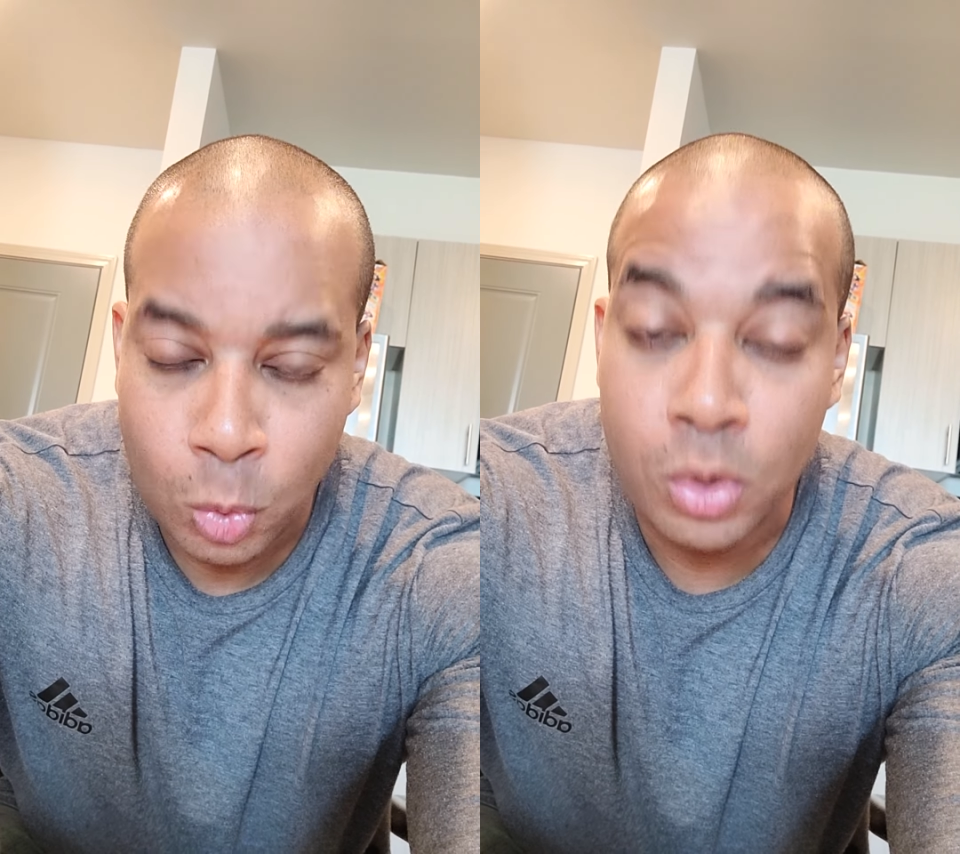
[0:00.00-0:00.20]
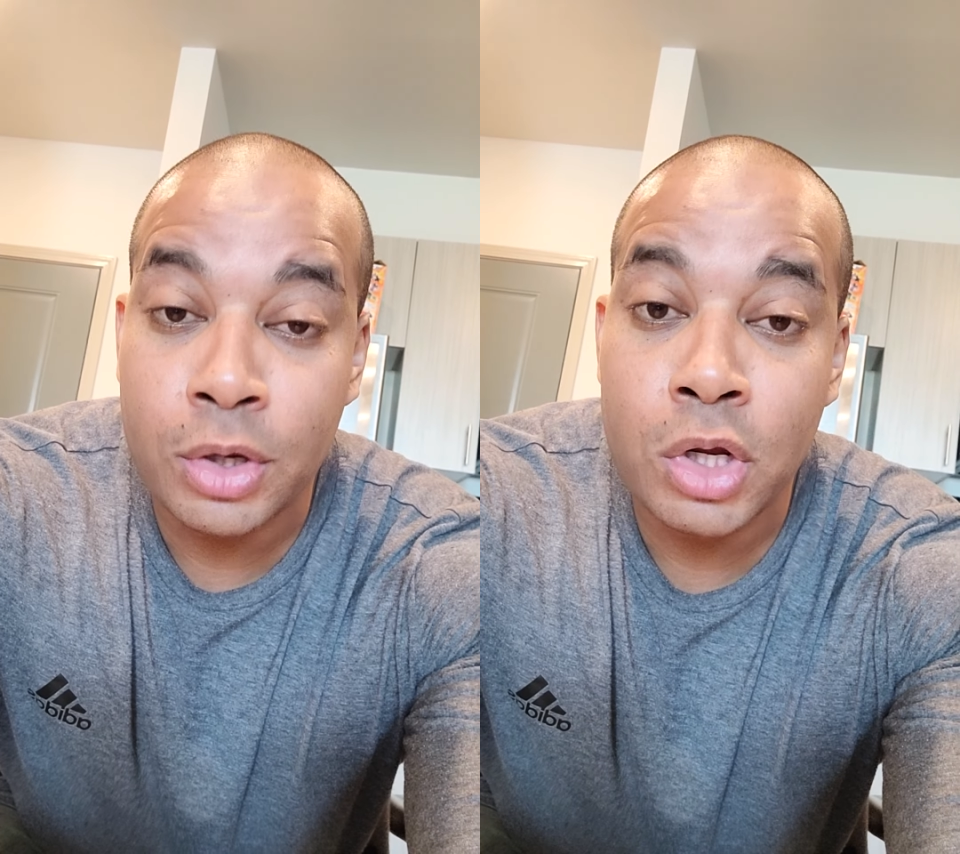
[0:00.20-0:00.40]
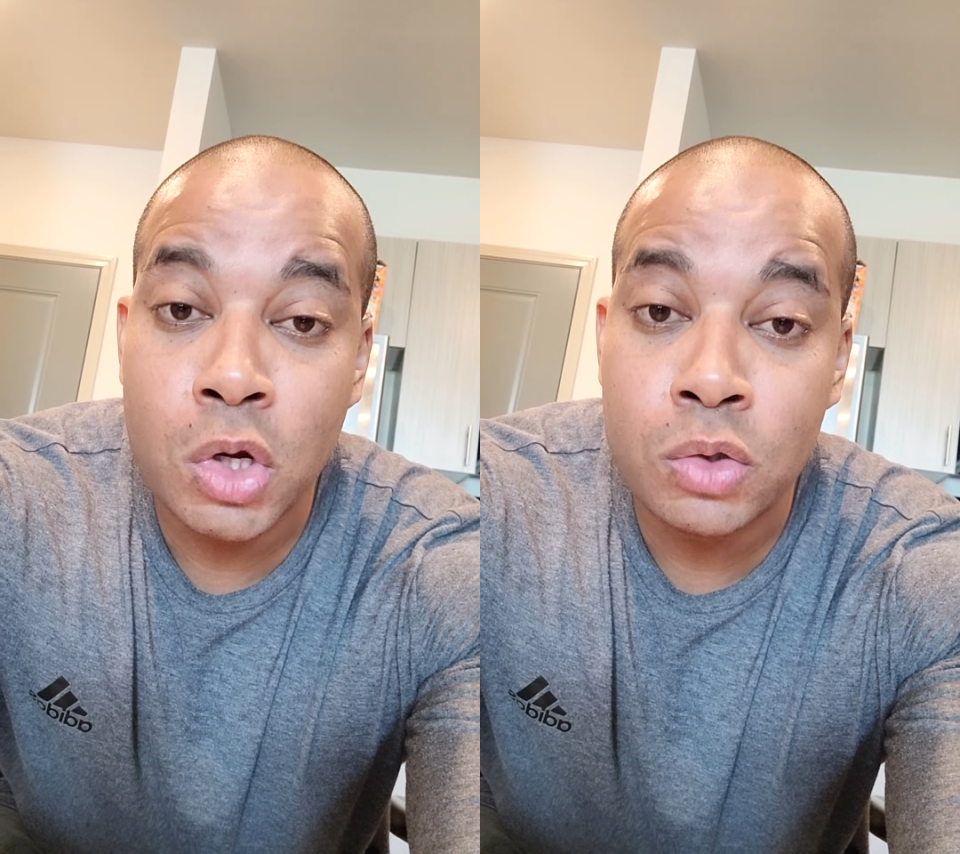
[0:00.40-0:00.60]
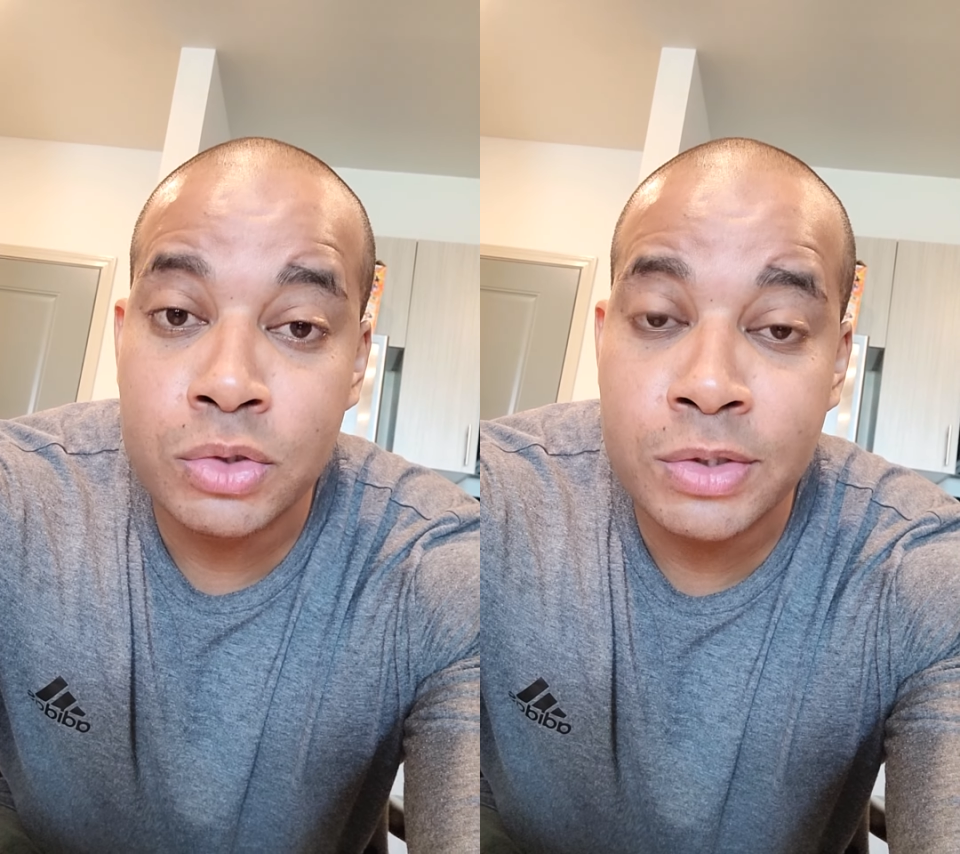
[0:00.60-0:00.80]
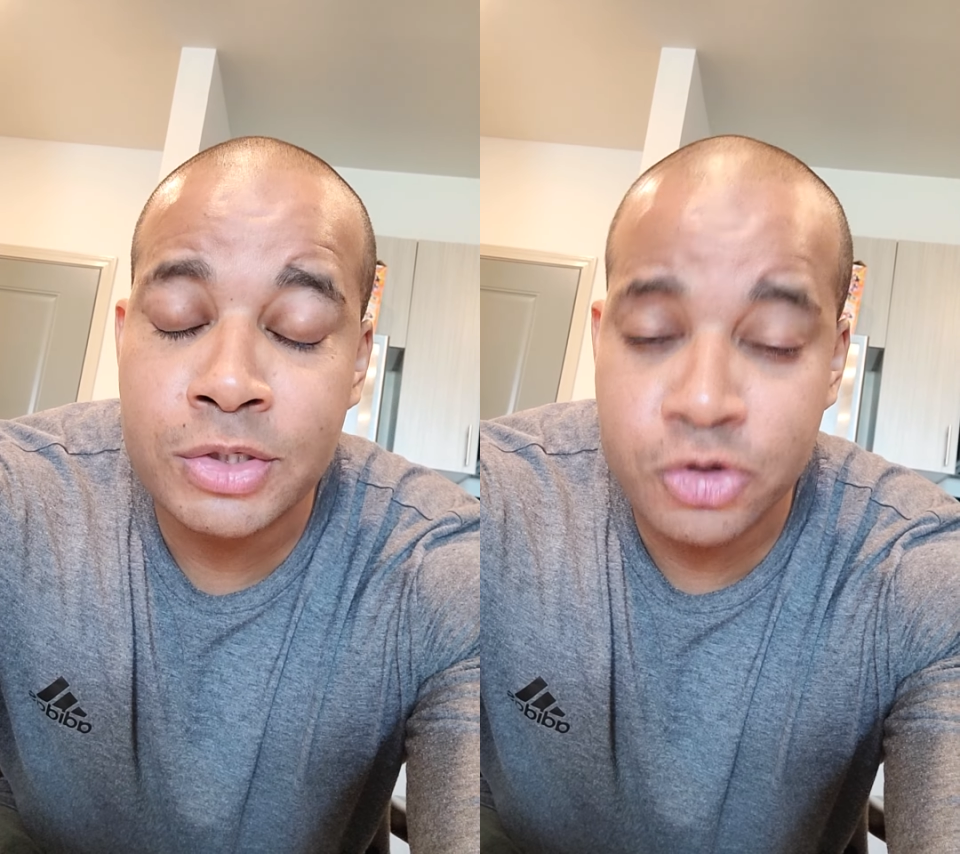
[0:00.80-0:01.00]
We're going to go
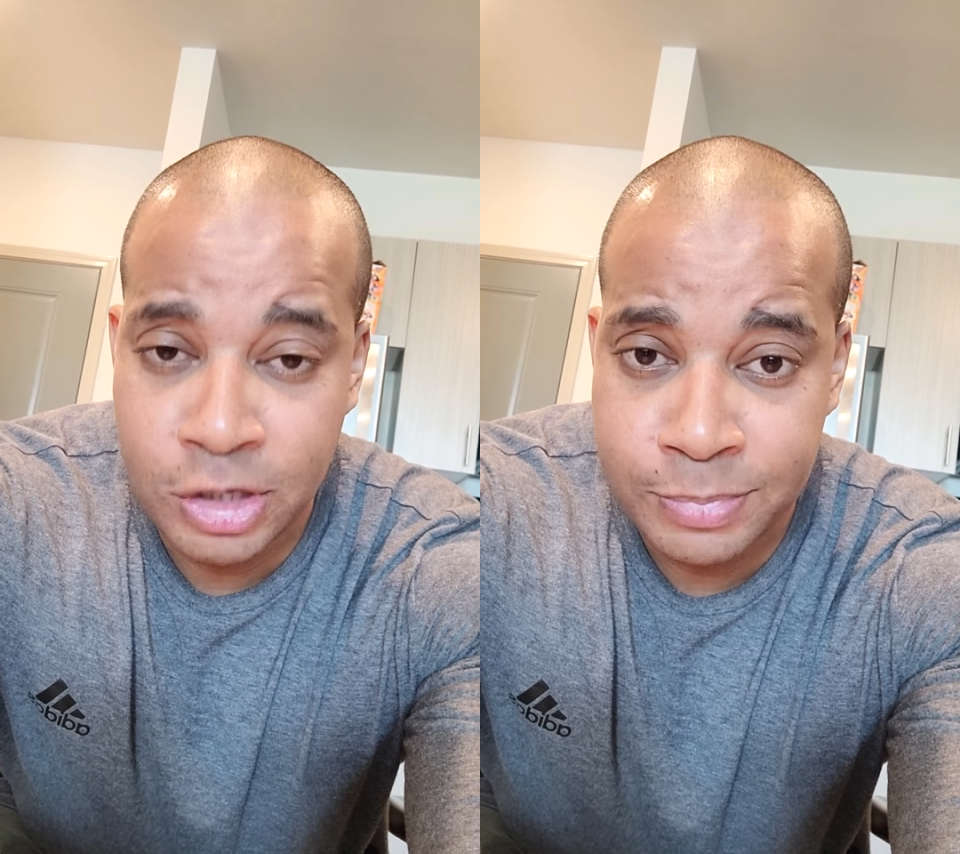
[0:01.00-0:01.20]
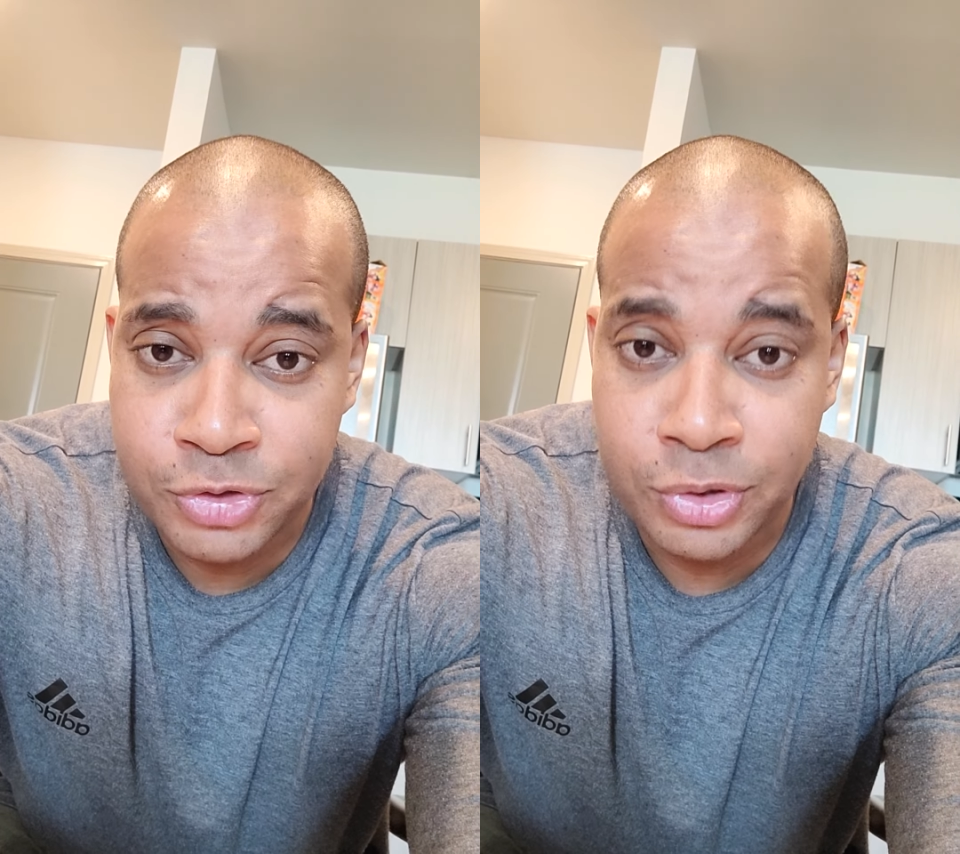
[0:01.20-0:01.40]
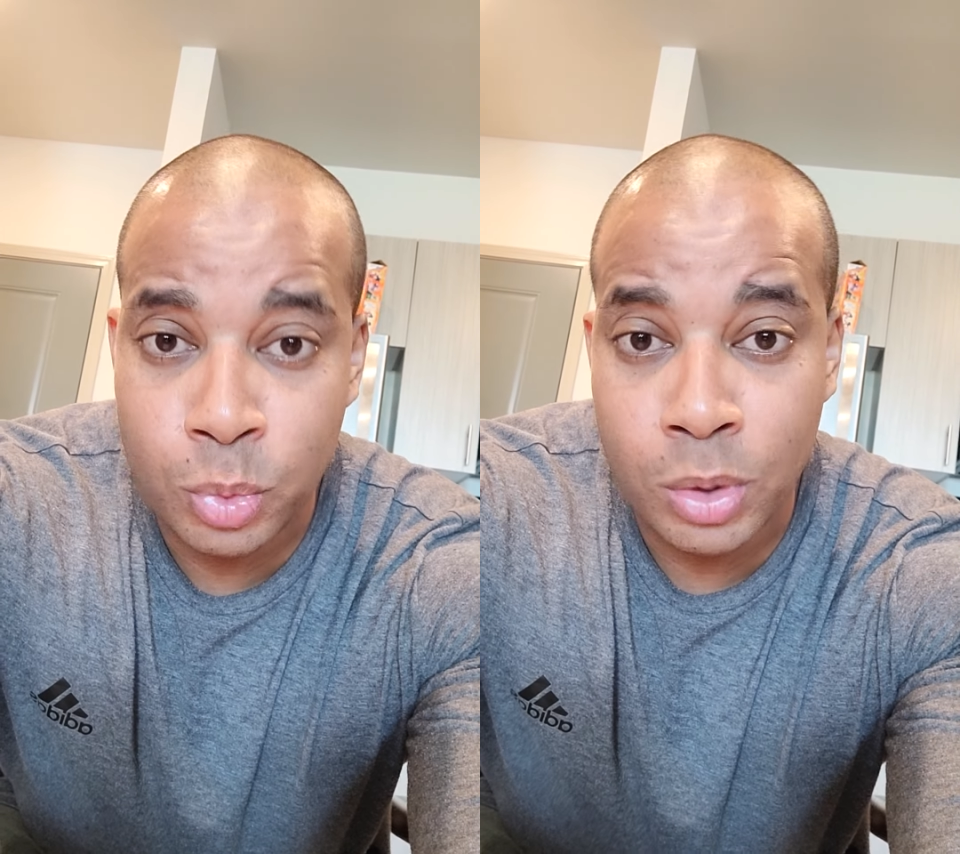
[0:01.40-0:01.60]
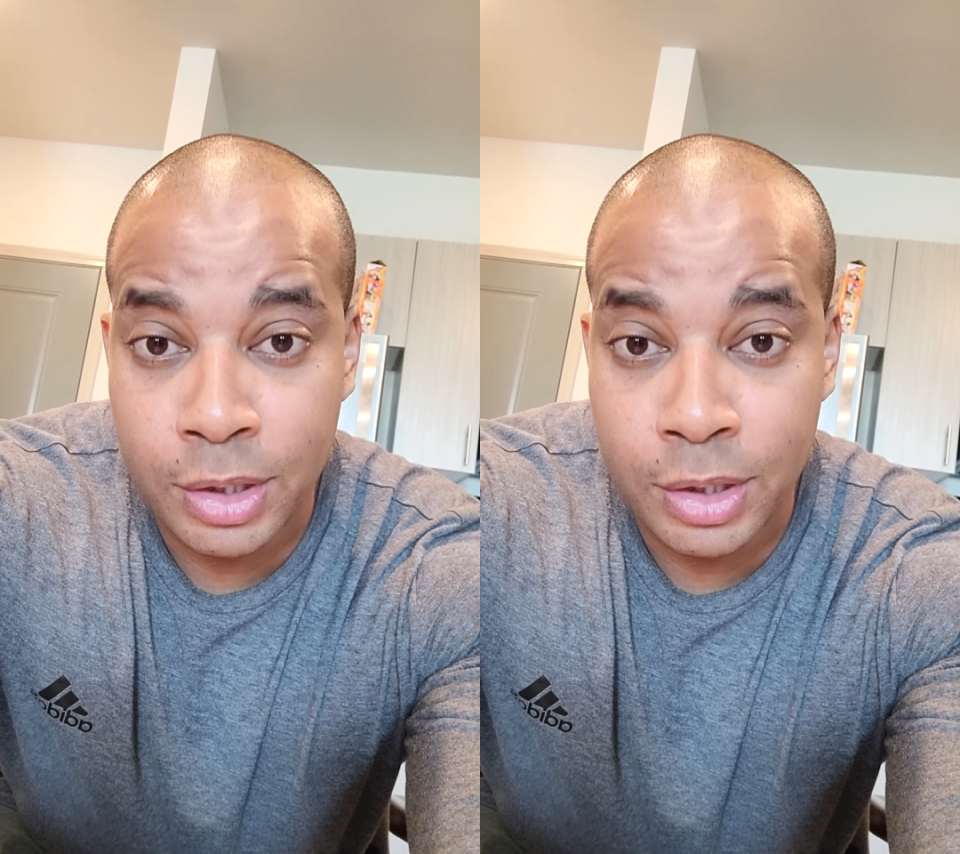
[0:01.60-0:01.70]
to the scripture and we're